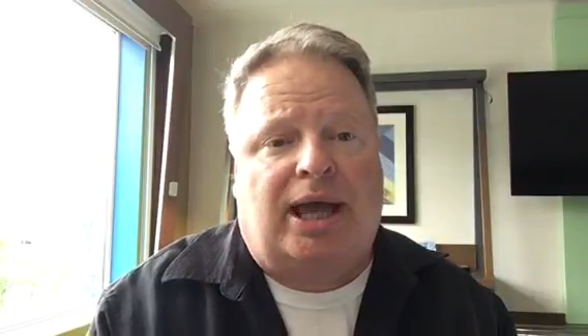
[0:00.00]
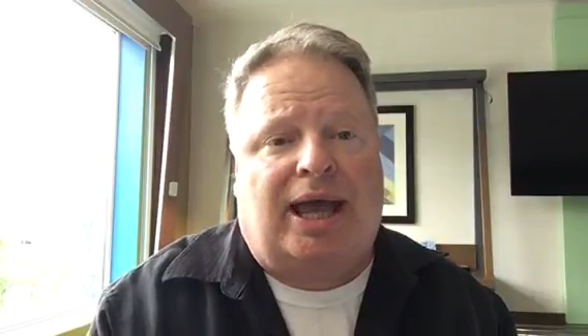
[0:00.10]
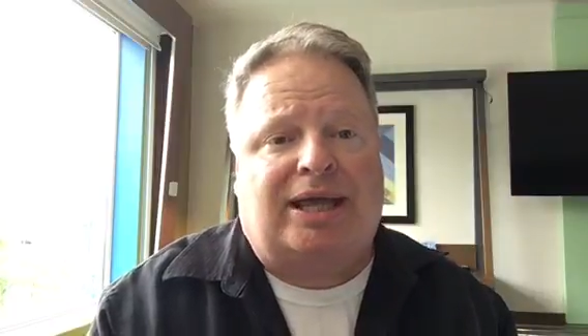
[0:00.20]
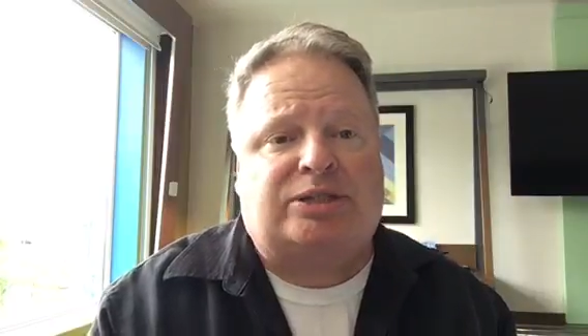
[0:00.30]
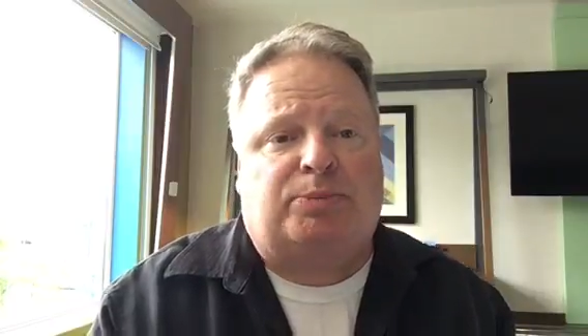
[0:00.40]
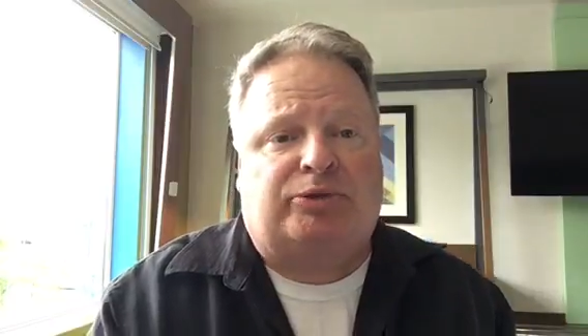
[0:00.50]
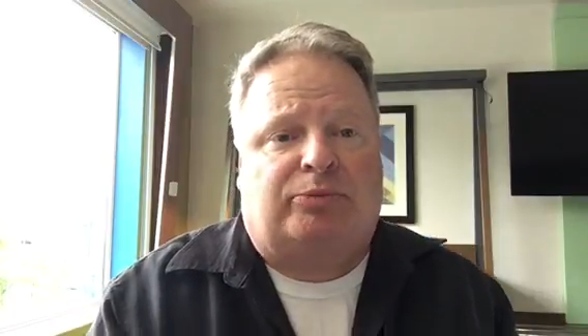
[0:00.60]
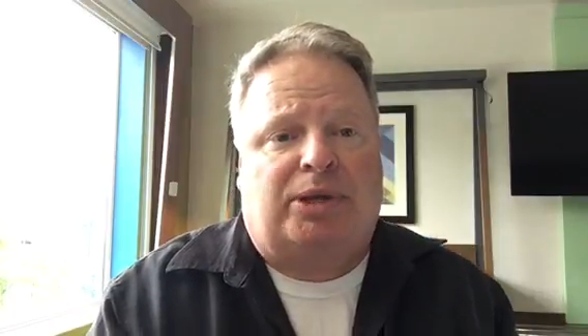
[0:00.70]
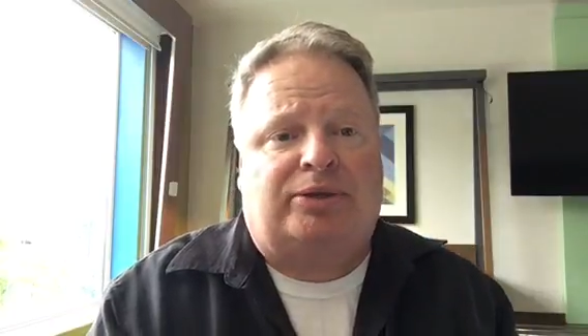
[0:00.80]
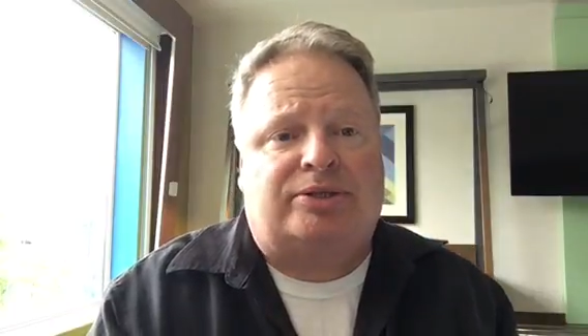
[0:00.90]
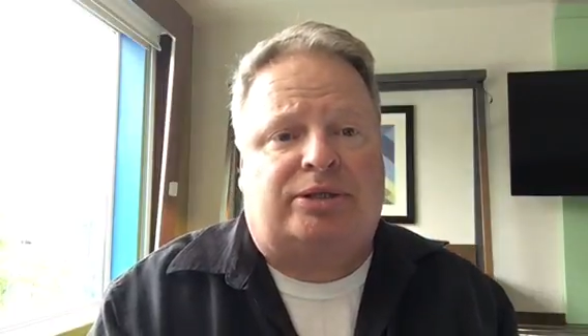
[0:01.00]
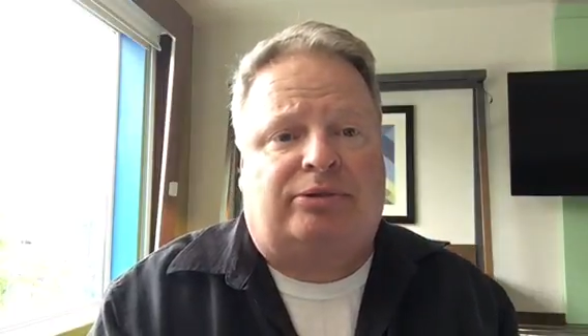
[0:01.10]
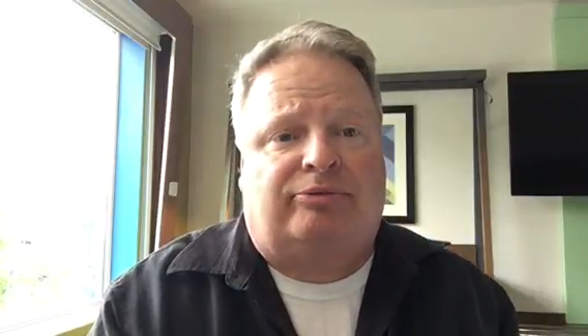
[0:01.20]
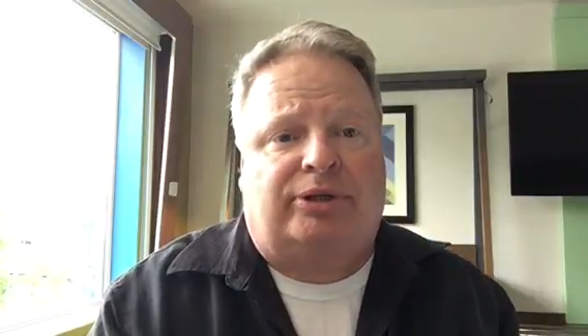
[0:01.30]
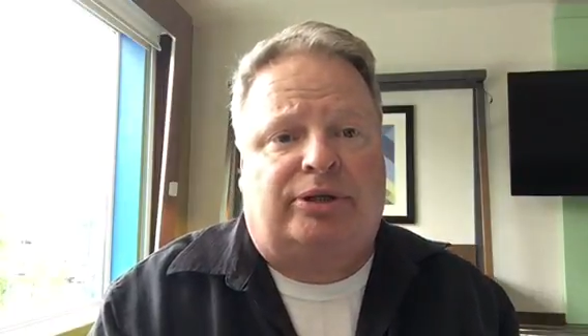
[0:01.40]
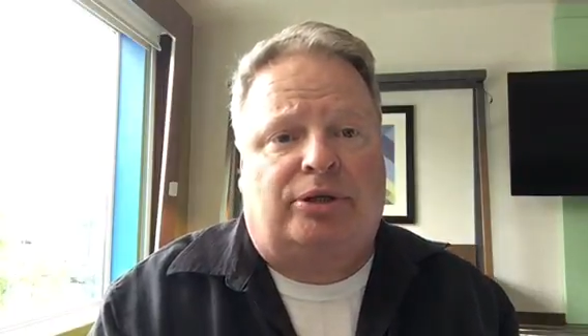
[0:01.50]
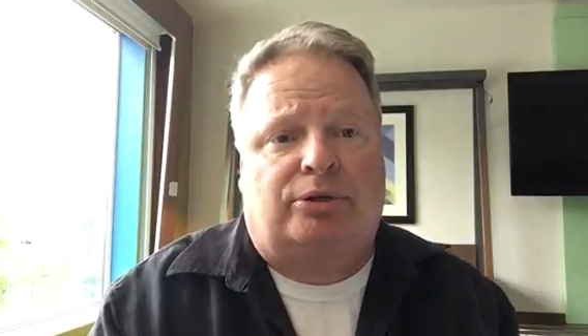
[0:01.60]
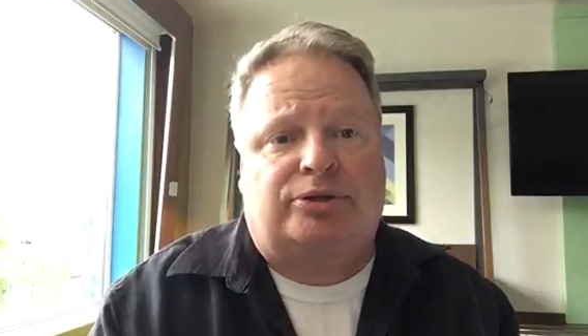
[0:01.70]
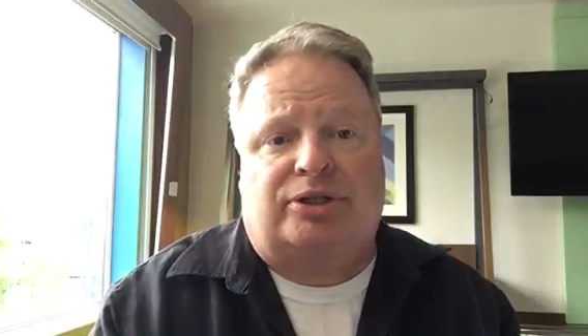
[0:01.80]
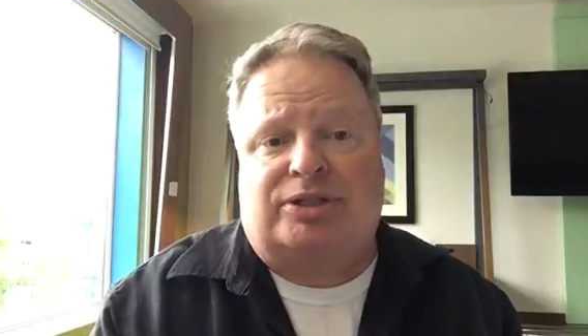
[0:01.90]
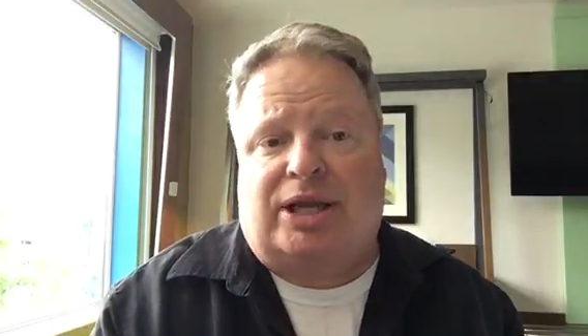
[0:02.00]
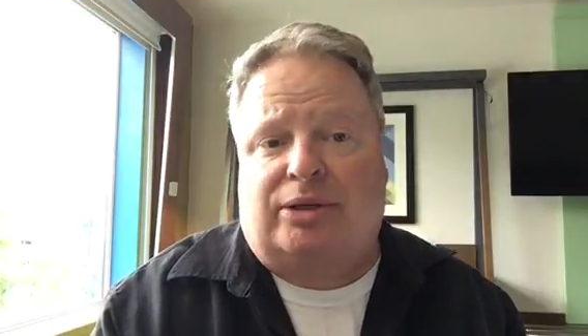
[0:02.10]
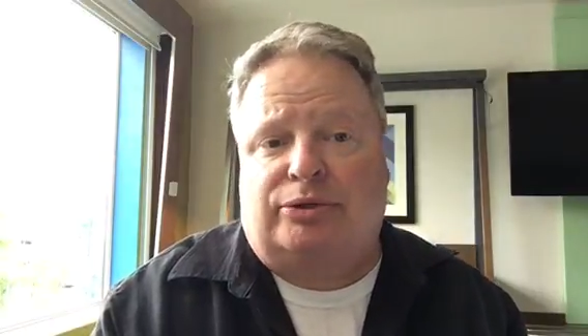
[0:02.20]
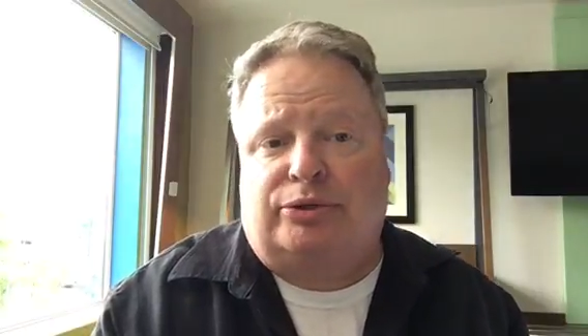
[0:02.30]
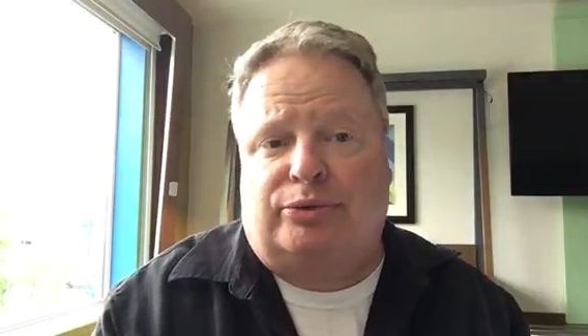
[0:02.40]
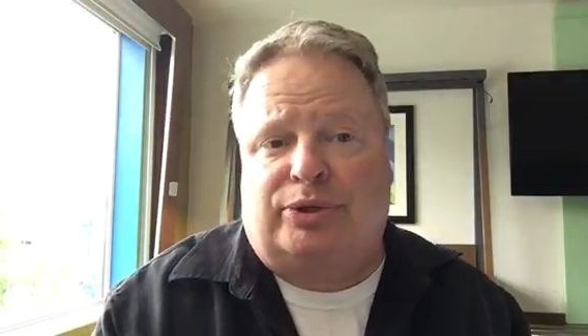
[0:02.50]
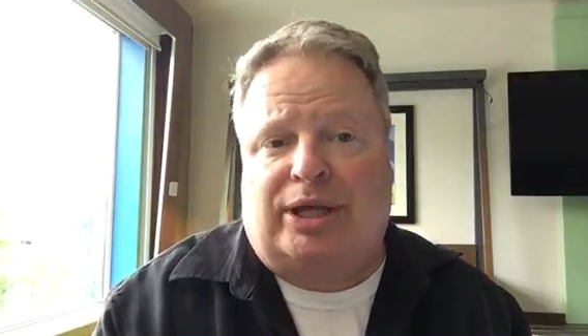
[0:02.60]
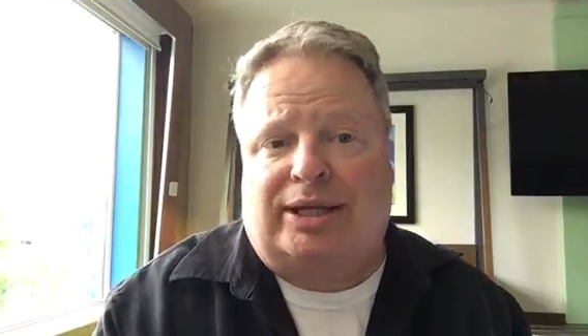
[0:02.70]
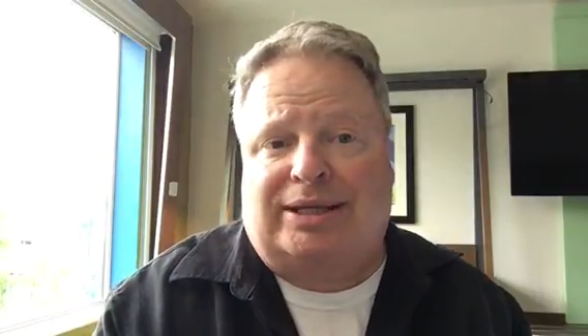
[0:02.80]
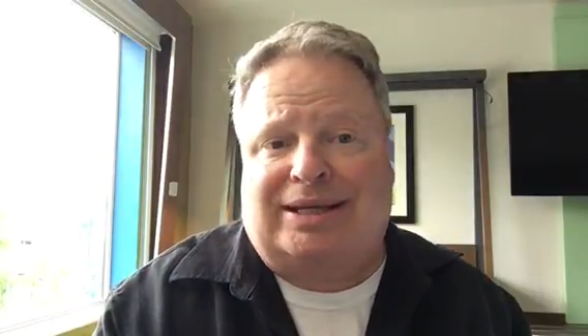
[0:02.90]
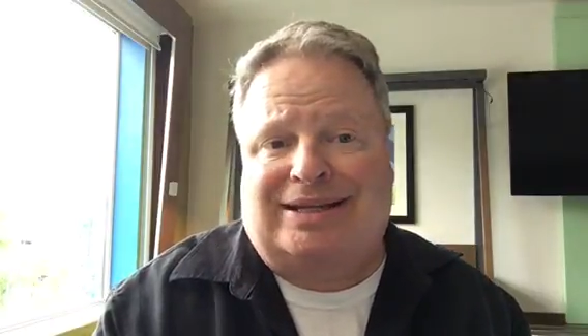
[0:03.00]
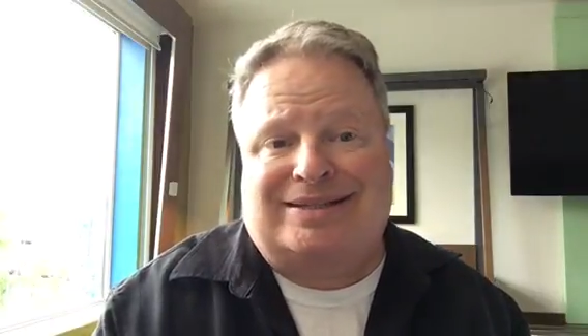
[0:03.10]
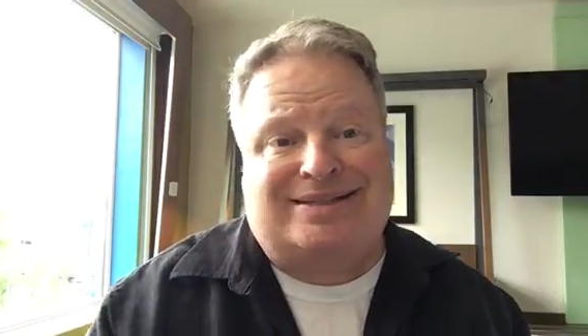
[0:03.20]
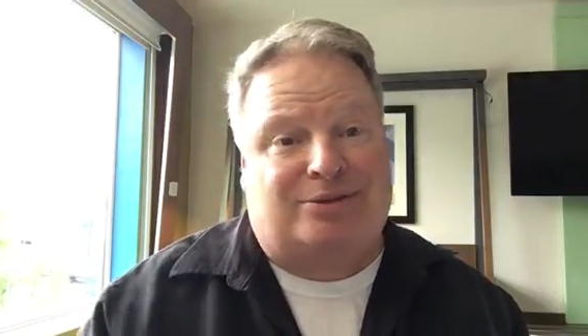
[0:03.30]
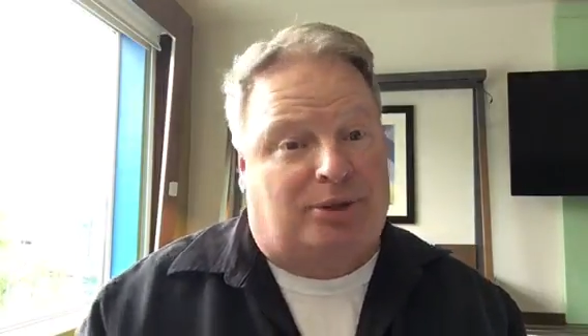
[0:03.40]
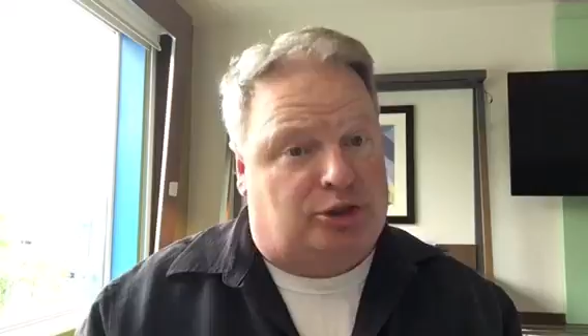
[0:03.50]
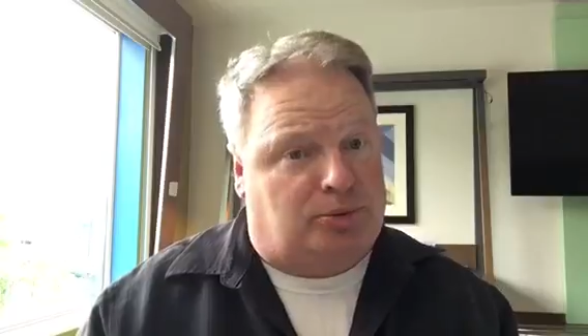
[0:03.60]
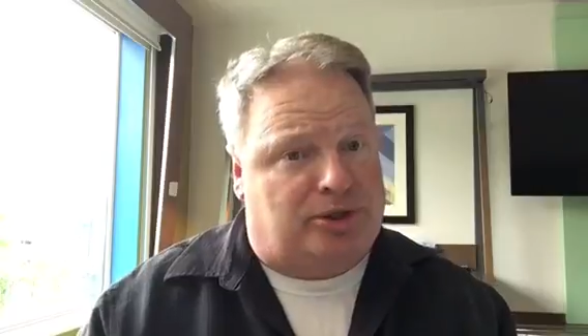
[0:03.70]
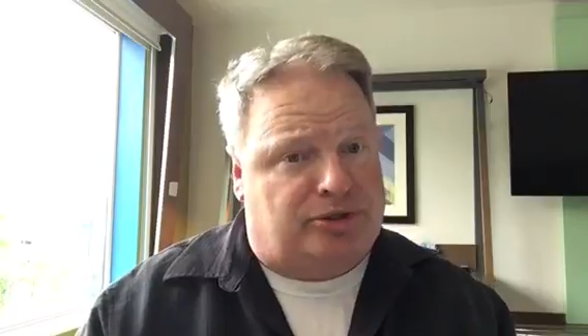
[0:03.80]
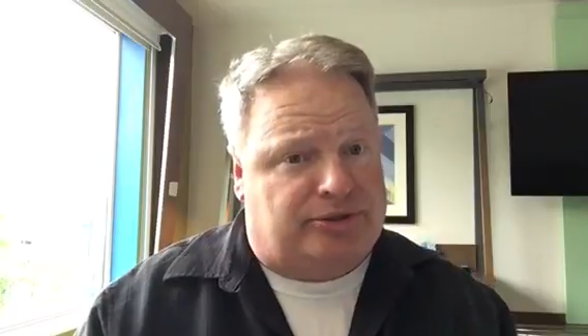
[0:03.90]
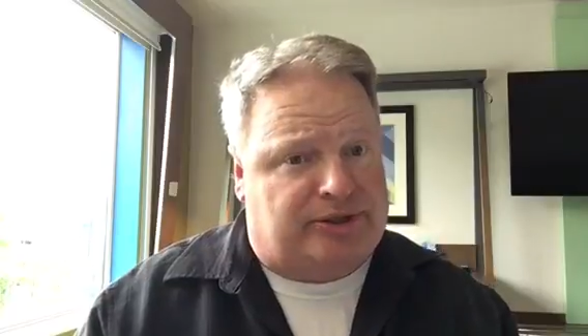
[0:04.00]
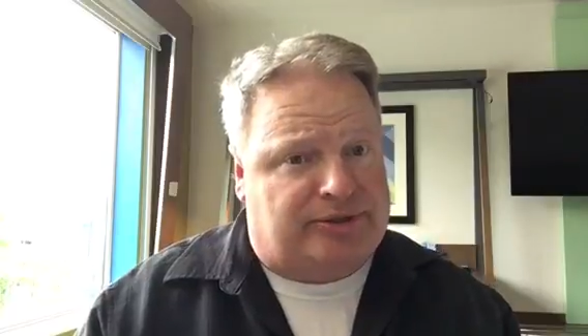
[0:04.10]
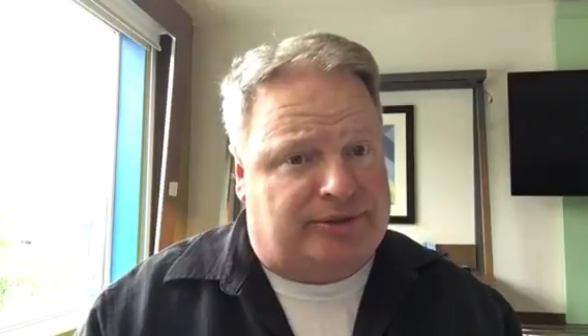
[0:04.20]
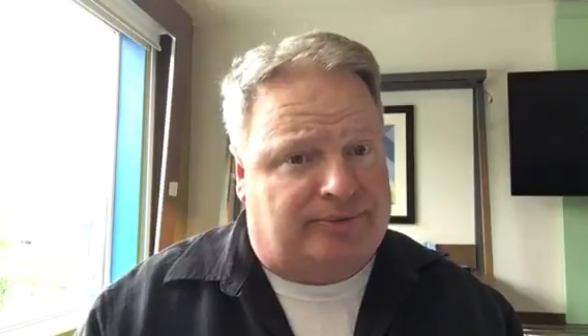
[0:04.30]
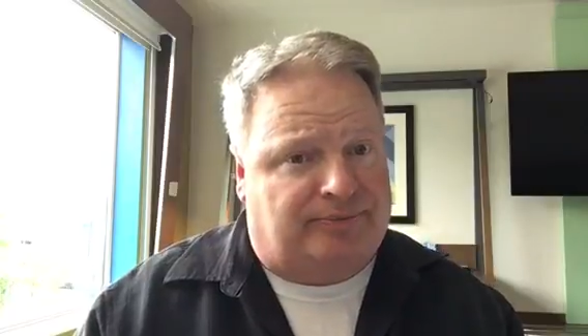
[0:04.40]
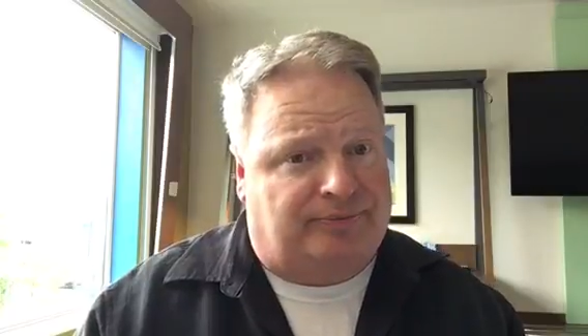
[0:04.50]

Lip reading: asked me to make this little video to tell you that it's graduation season.